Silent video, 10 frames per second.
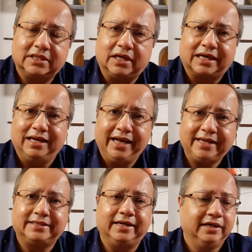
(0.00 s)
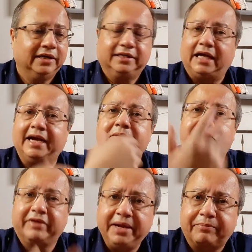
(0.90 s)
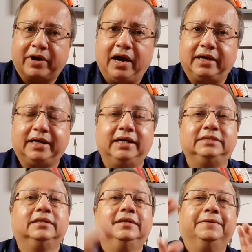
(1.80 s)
are collected and reprioritized,